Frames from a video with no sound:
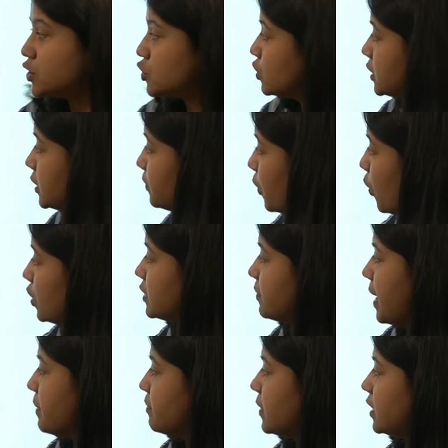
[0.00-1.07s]
So the
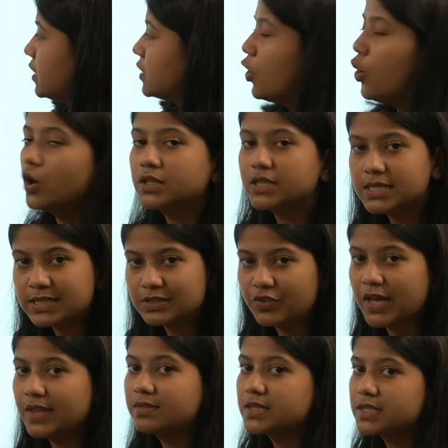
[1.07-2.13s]
board member or the
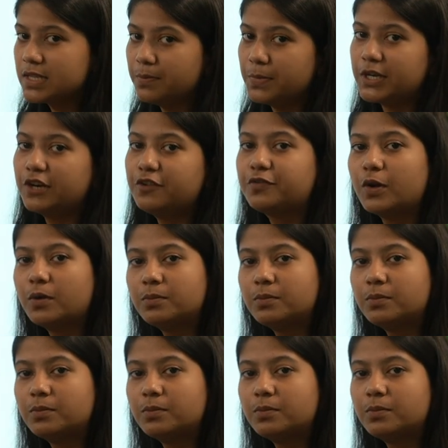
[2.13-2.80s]
strength is limited